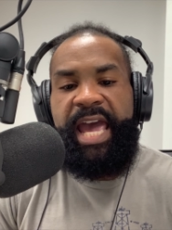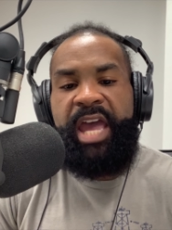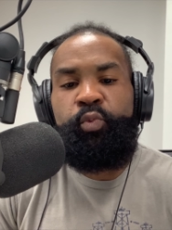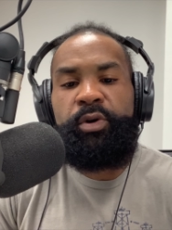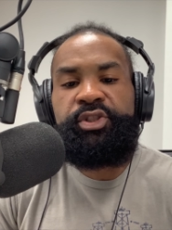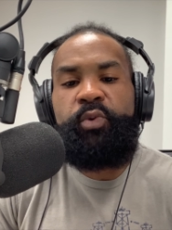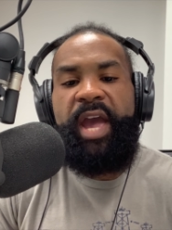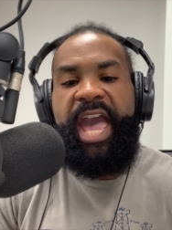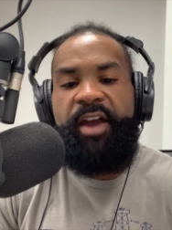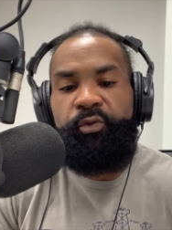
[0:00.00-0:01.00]
and will
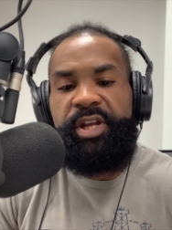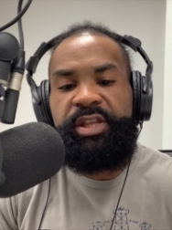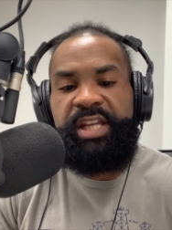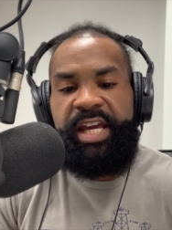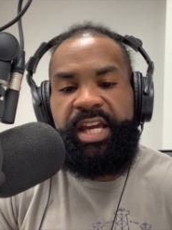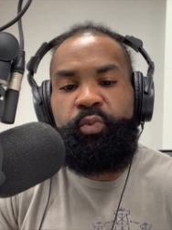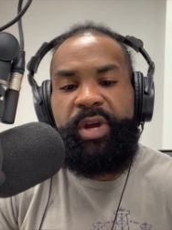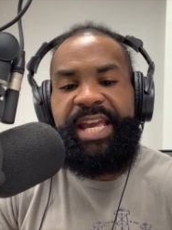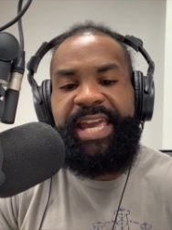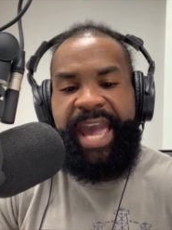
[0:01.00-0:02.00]
do everything
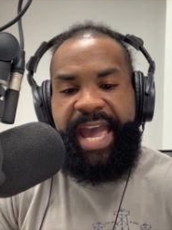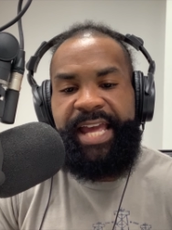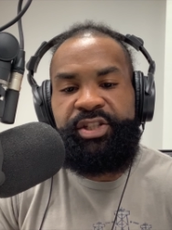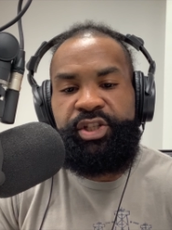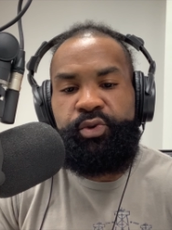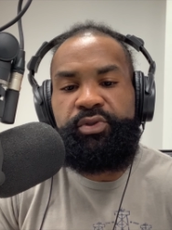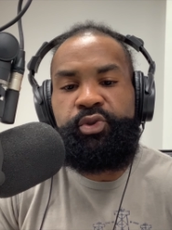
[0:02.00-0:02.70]
we can do